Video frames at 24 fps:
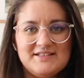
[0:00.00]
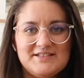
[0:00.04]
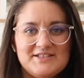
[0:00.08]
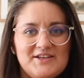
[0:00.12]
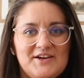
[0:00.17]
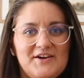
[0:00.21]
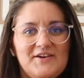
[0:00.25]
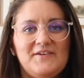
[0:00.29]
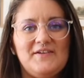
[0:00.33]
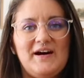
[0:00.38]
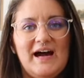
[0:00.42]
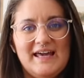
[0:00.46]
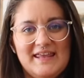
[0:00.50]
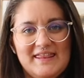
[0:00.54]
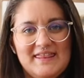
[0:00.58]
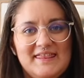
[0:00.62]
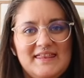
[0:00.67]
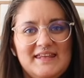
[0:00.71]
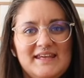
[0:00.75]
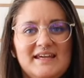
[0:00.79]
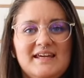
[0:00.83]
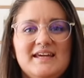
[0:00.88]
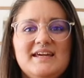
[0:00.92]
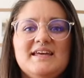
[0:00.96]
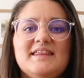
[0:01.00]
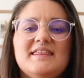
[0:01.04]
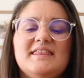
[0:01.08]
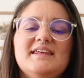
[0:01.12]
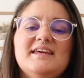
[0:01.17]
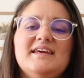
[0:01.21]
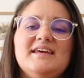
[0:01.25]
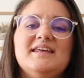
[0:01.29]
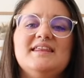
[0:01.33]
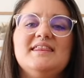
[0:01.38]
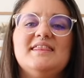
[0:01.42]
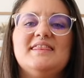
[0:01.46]
so I think
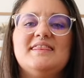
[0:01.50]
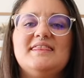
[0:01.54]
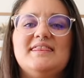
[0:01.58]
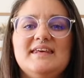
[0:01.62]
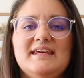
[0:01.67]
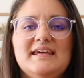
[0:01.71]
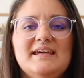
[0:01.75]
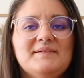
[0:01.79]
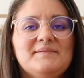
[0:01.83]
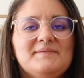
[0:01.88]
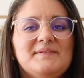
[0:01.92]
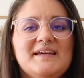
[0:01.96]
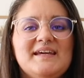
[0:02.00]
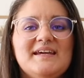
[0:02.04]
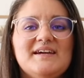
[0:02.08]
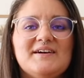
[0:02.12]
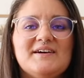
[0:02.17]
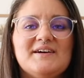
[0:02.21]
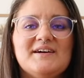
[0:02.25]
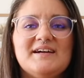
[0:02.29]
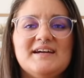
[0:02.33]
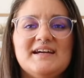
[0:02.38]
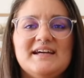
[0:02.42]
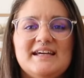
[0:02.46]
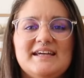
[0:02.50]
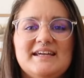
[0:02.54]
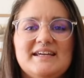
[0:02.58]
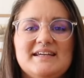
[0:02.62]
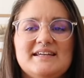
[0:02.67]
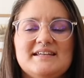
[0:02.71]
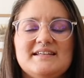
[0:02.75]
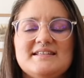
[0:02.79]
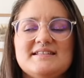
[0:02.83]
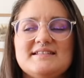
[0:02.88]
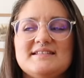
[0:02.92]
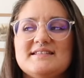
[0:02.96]
the theme here
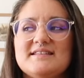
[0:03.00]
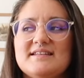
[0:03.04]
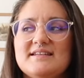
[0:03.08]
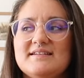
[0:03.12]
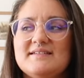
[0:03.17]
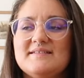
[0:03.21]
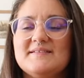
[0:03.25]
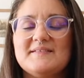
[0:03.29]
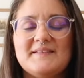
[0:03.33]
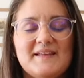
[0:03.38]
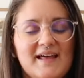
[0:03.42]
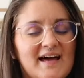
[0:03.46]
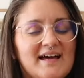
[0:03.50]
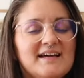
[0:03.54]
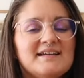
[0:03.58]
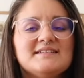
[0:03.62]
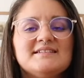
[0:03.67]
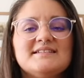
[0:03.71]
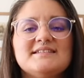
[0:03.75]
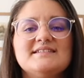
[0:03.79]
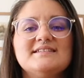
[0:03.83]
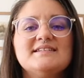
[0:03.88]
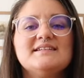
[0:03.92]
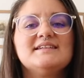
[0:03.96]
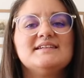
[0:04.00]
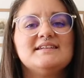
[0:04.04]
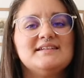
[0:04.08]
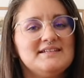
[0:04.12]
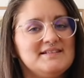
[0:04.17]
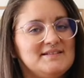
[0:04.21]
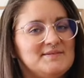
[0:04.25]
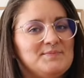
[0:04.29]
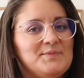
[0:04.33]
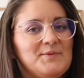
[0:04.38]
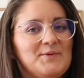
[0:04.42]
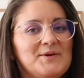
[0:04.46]
is less
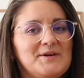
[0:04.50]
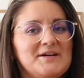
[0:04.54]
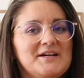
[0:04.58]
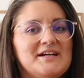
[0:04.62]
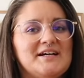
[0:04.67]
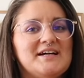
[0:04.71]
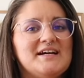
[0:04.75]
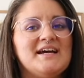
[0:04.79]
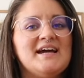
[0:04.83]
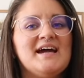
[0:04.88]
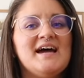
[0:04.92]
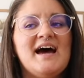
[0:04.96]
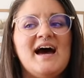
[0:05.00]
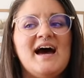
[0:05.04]
is more.